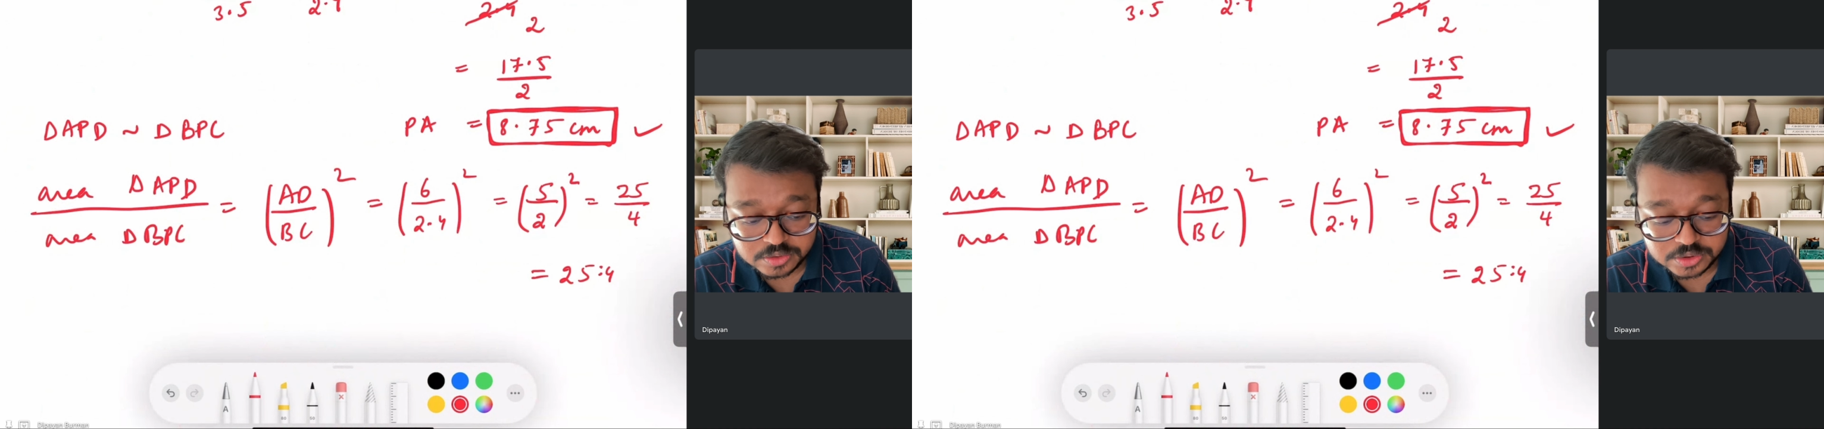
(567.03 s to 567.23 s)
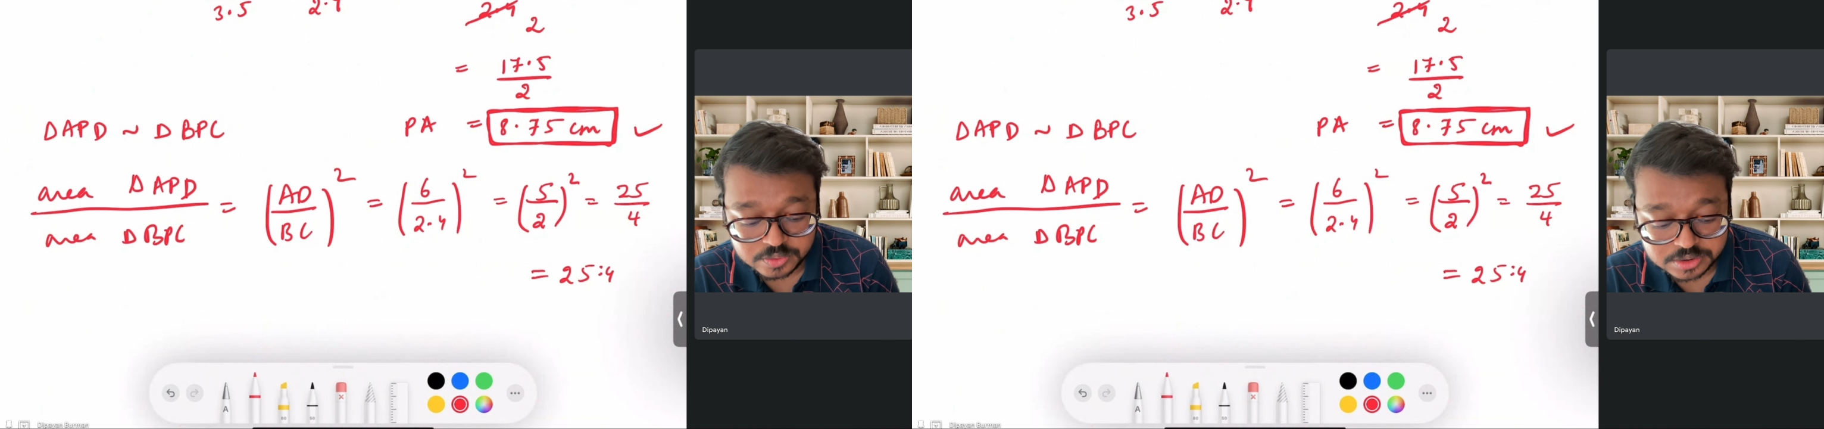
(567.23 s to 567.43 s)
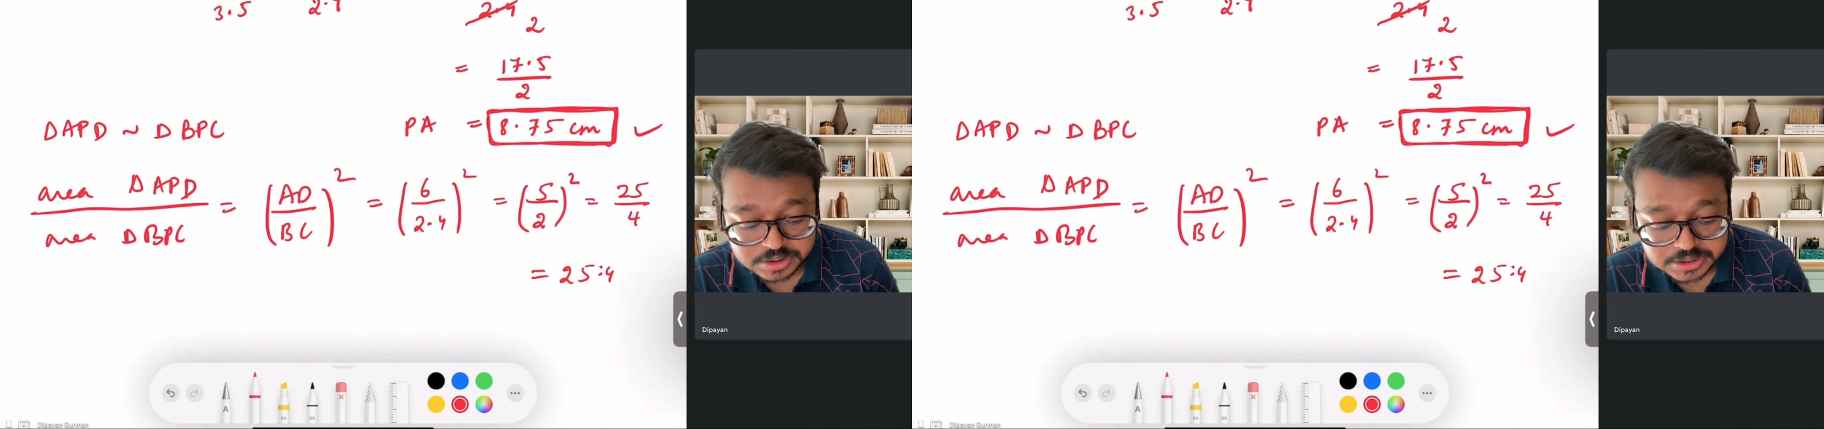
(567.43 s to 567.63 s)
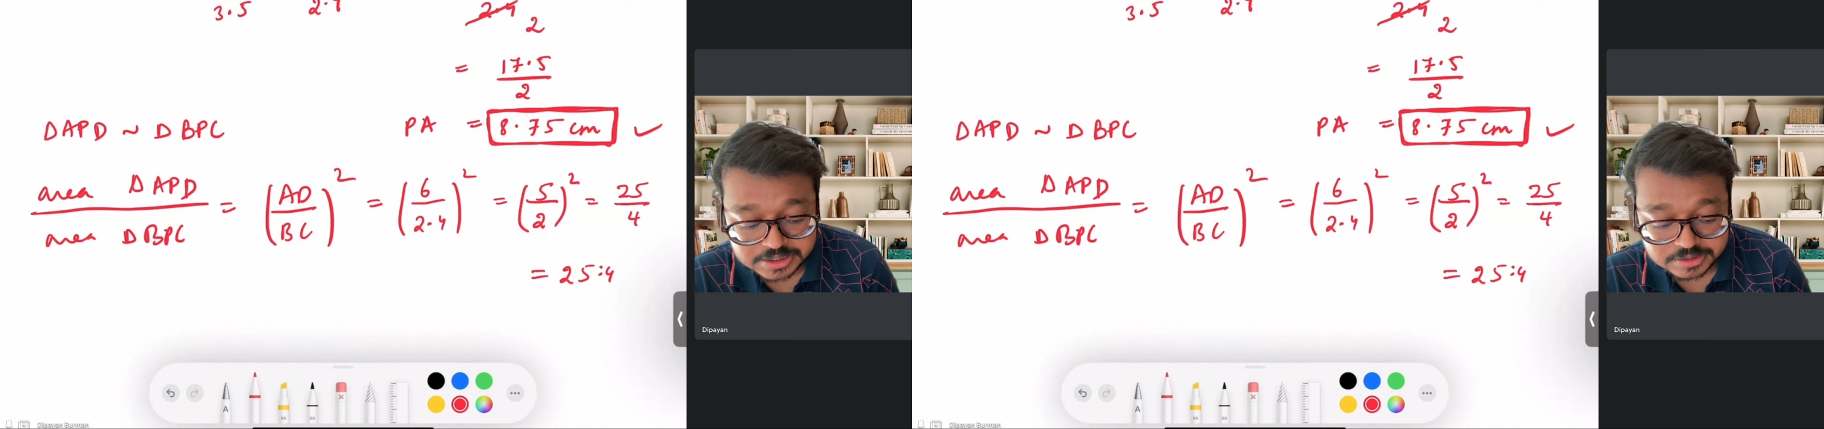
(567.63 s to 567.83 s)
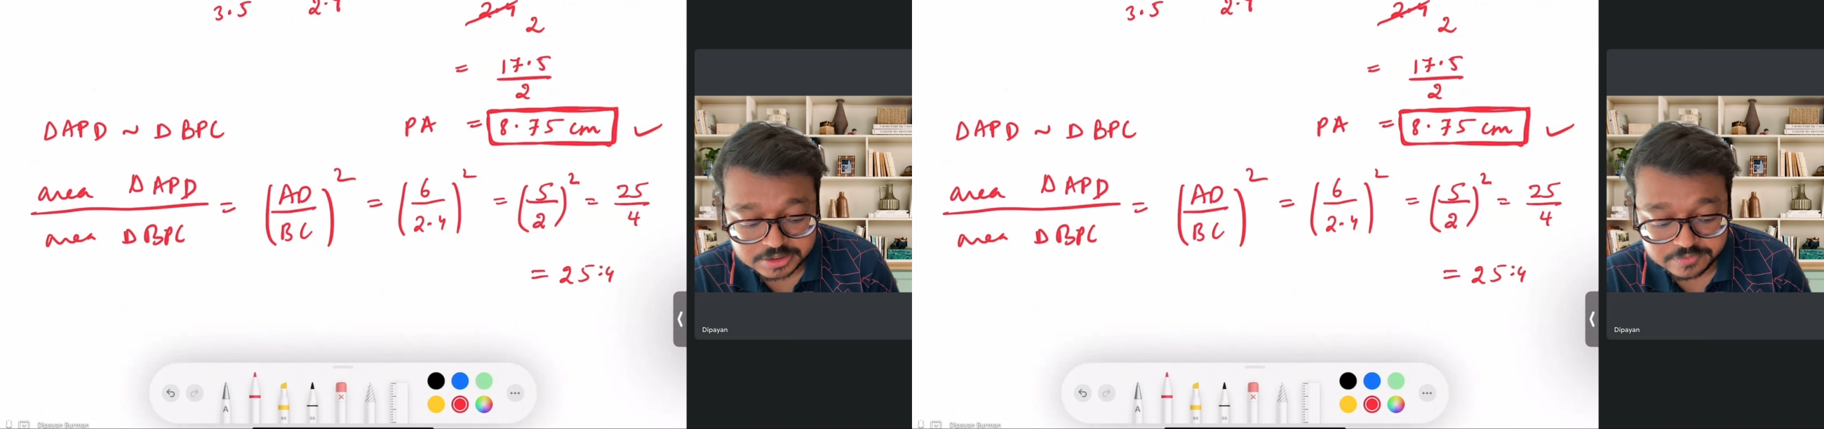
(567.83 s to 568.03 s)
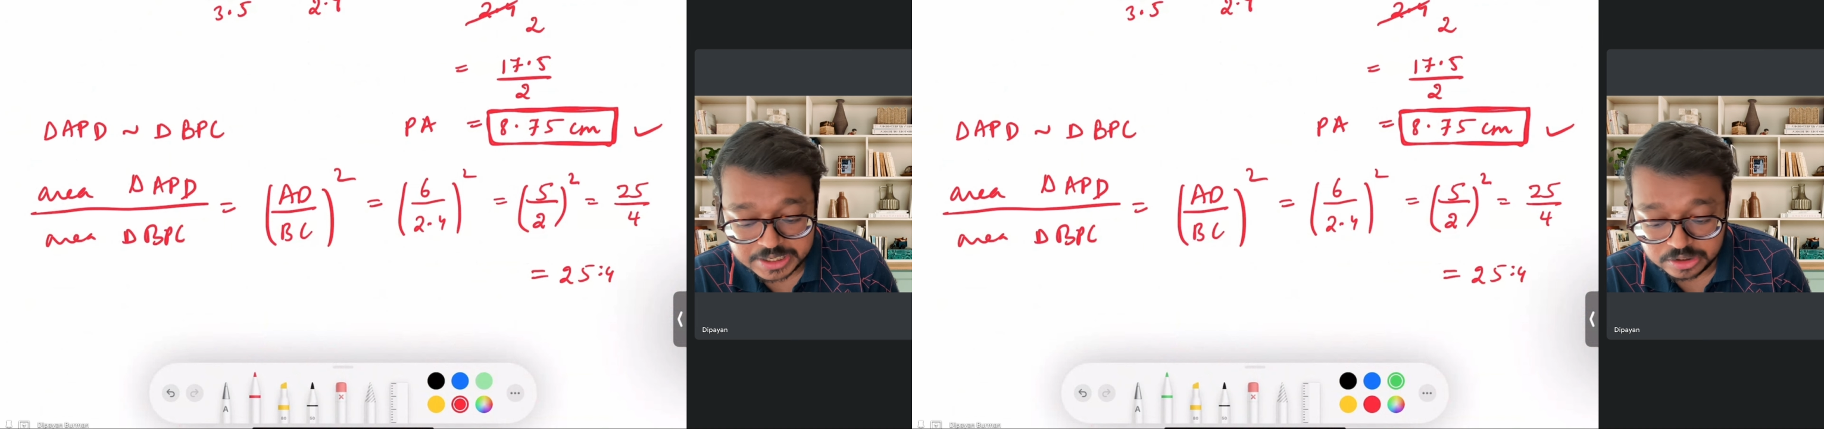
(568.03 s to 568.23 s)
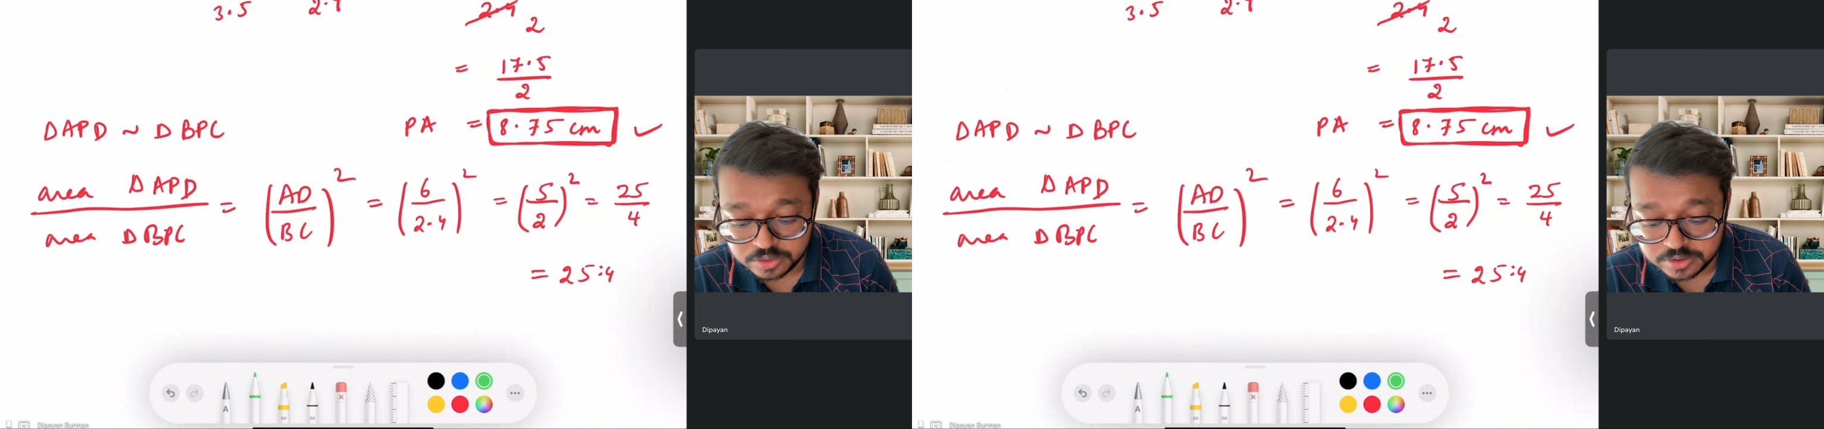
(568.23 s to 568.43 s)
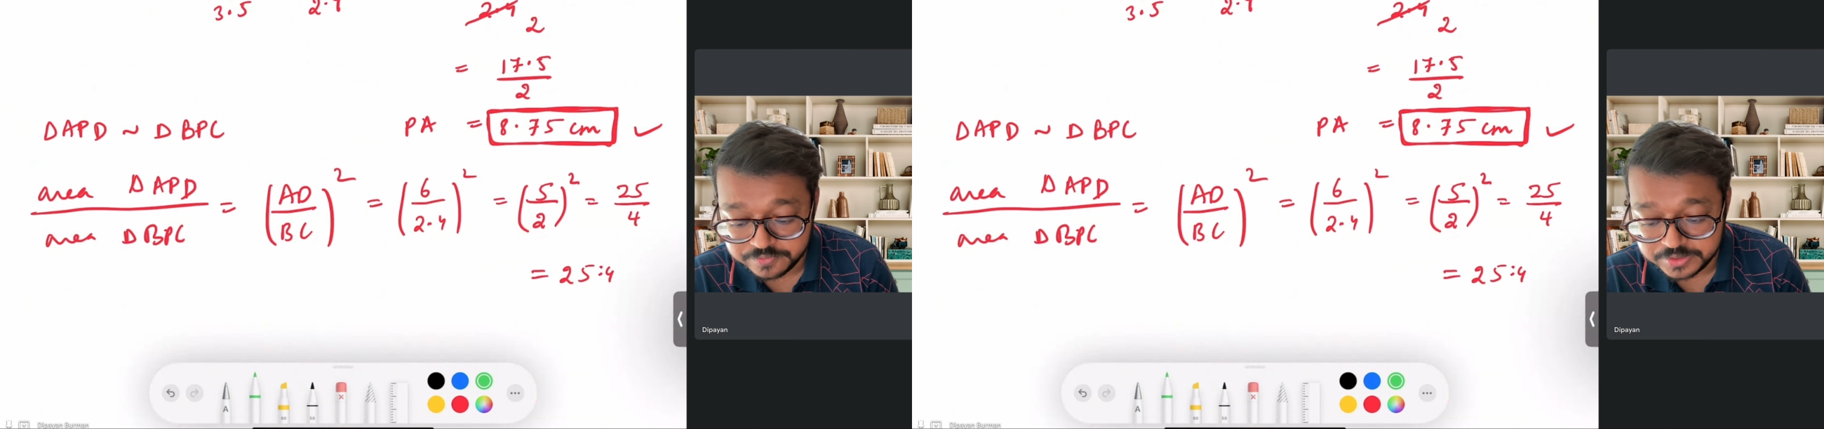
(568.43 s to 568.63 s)
use the other value
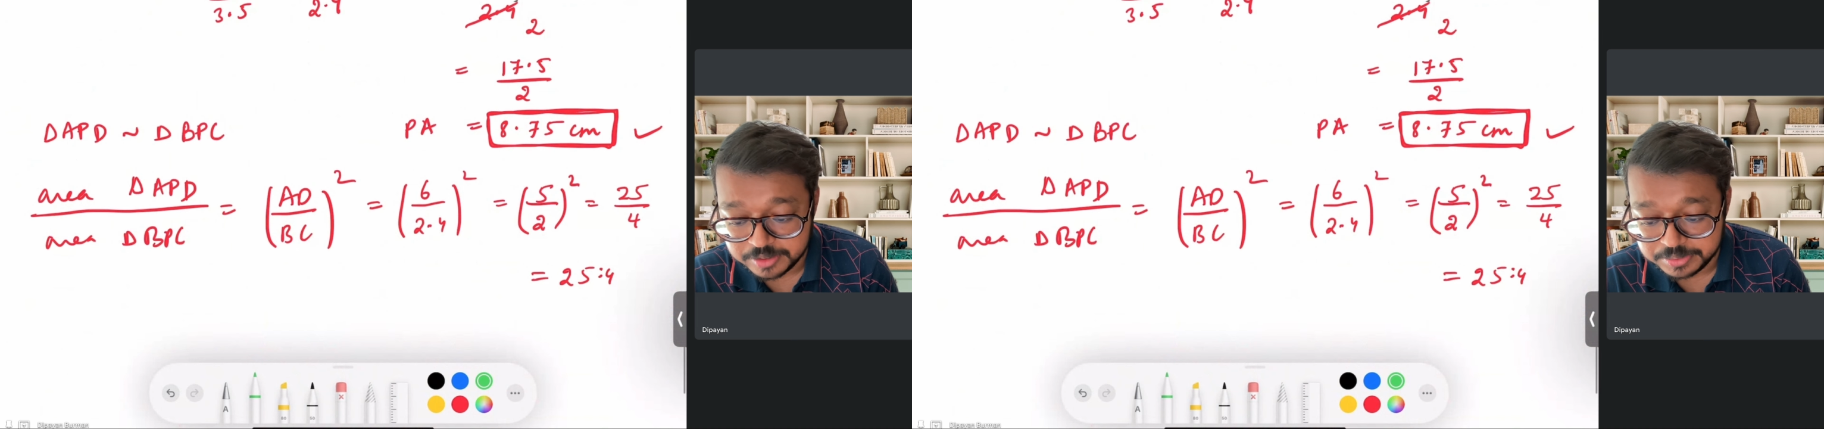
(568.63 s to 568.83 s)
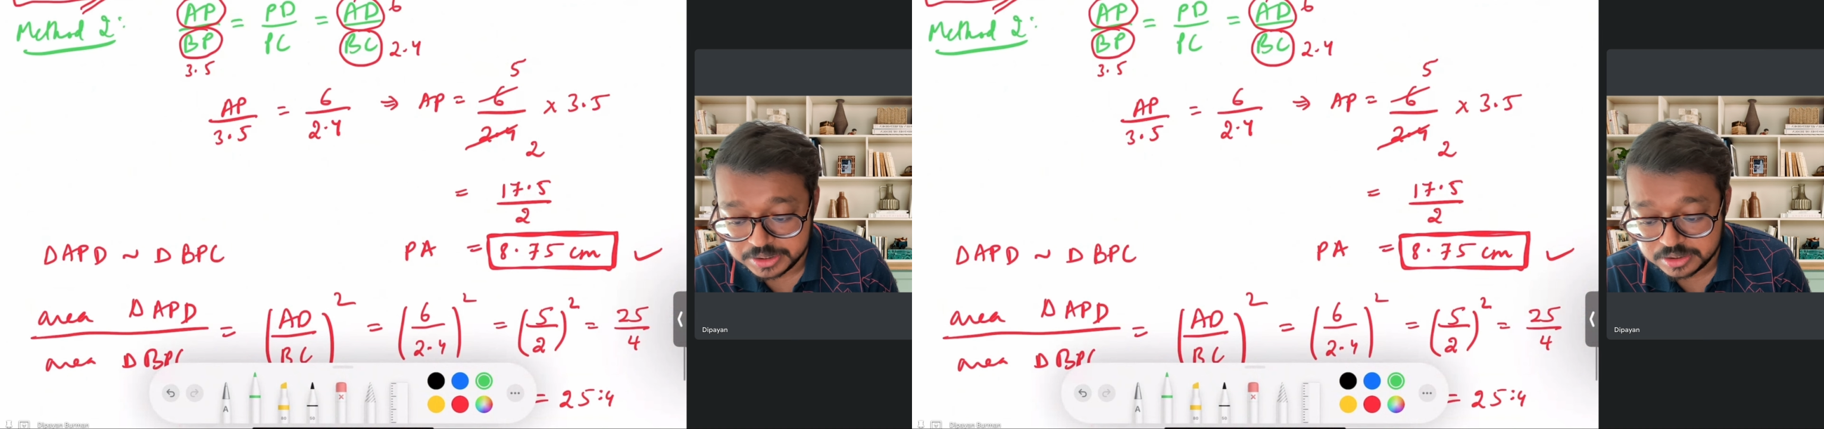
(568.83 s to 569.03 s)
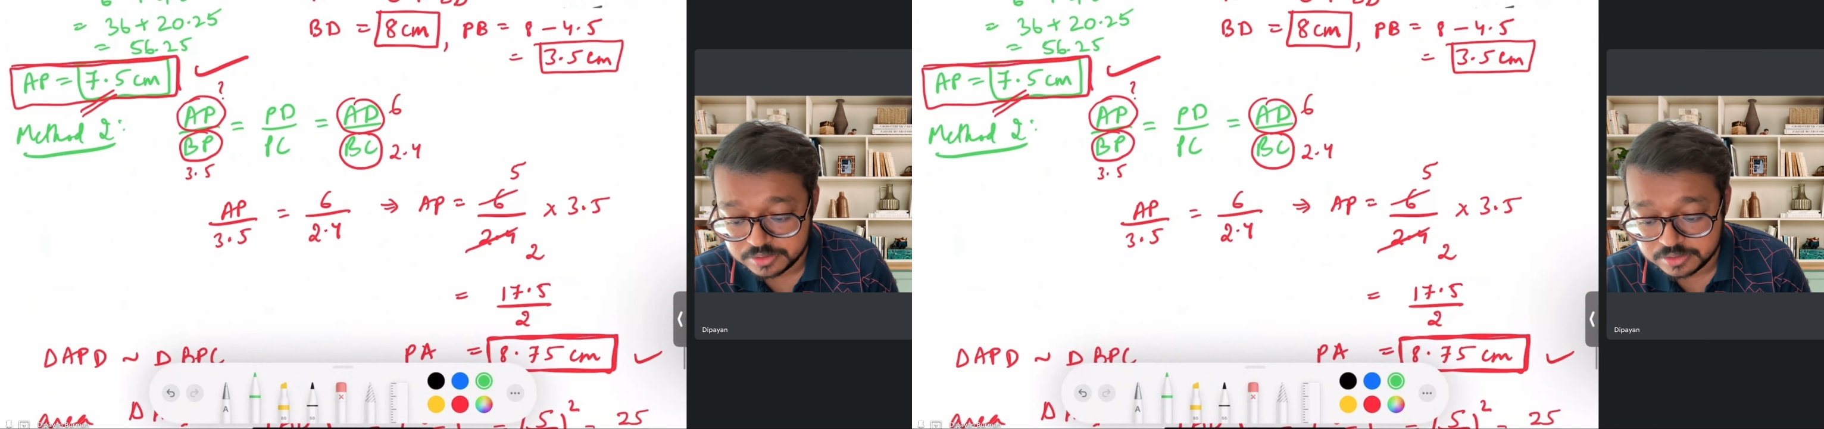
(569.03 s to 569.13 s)
of AP,